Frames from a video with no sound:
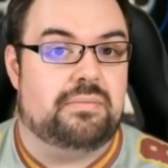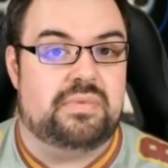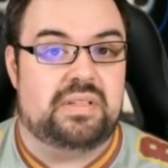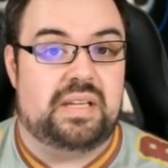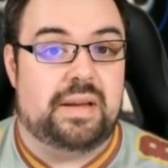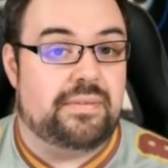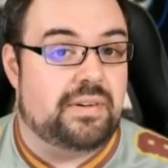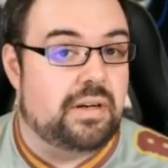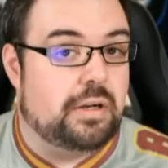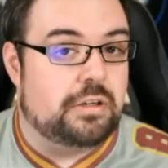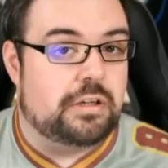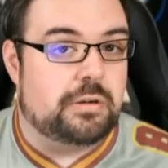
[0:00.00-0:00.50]

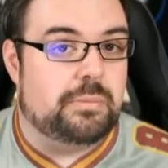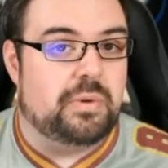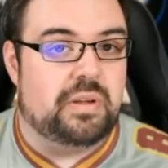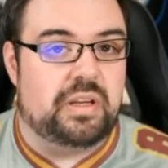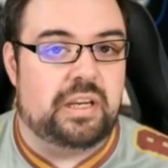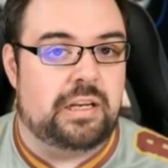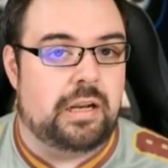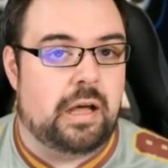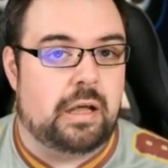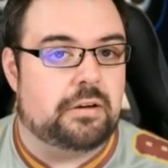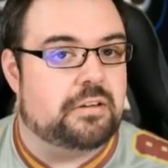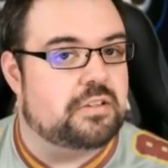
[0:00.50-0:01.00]
$700
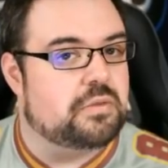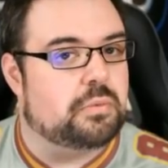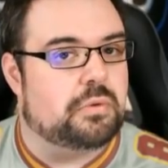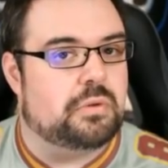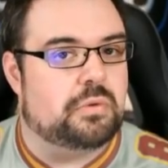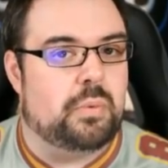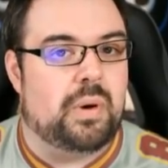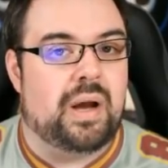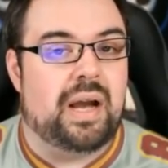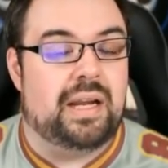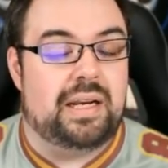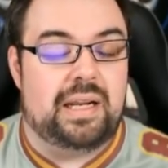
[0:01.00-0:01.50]
million
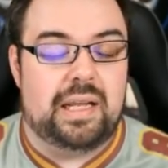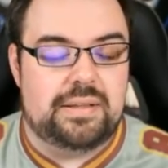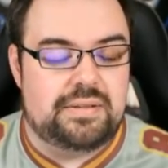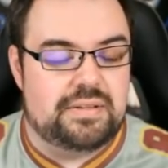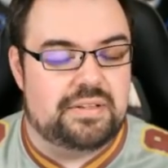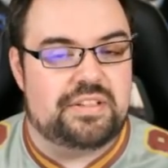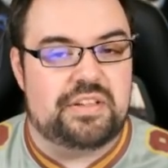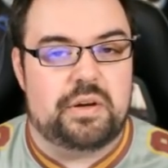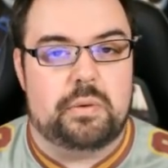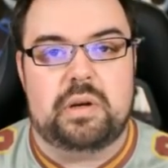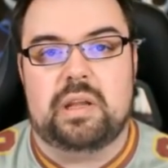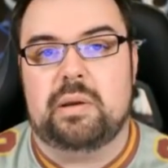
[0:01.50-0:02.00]
worldwide. It's a
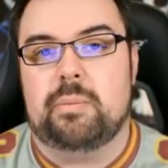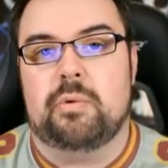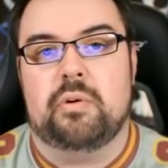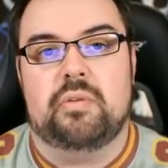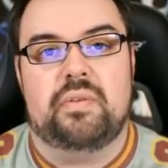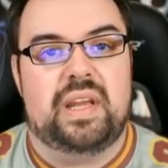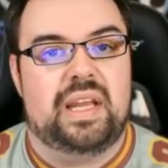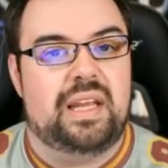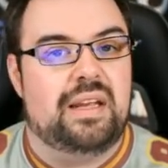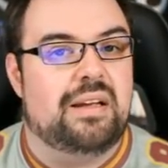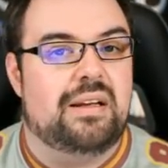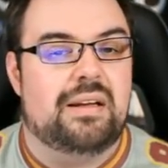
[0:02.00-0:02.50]
Sony
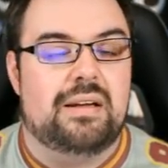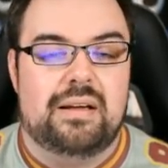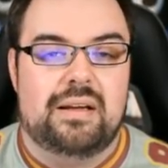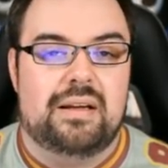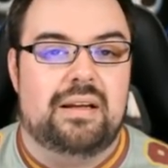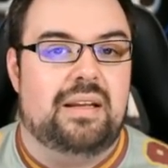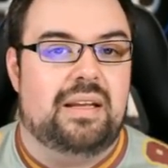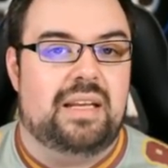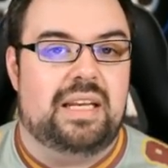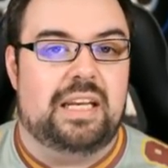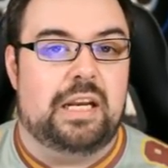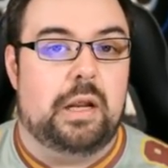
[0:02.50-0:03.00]
movie,
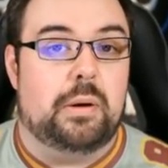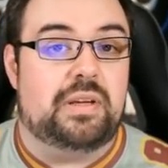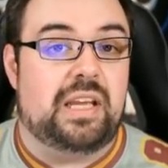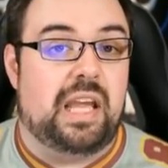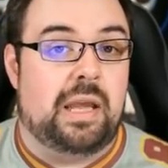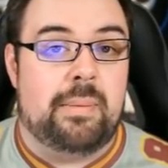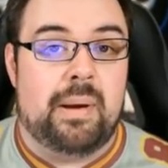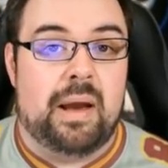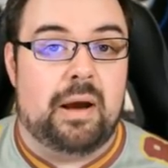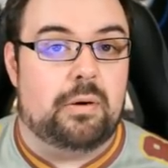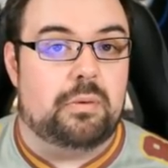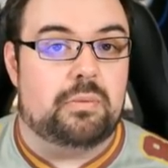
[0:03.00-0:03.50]
you know,
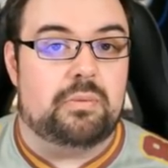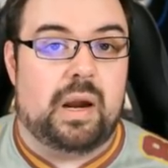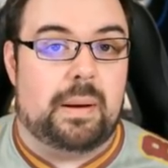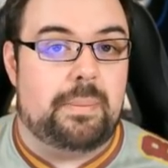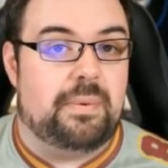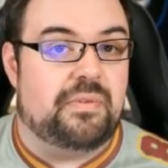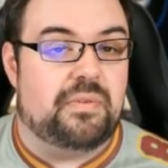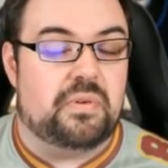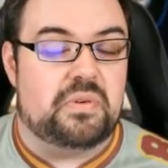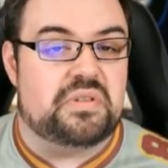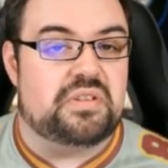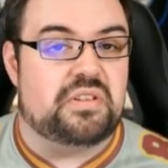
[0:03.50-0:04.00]
came out right
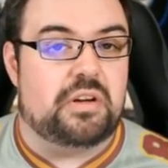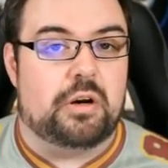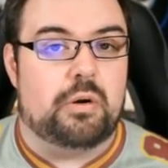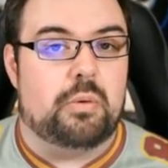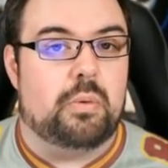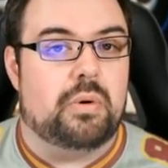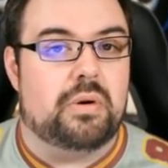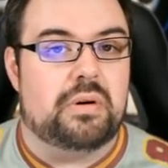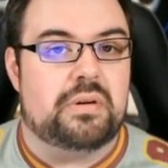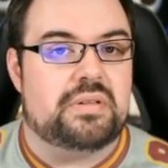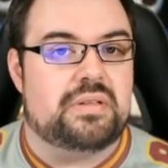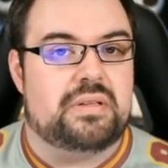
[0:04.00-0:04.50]
before Star
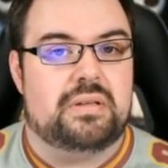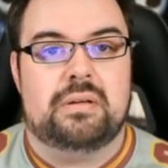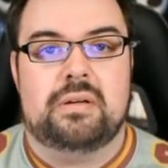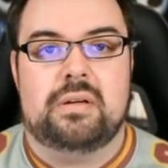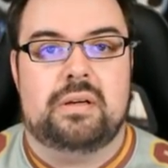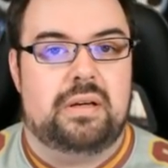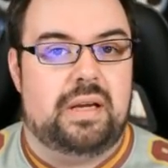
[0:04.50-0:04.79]
Wars.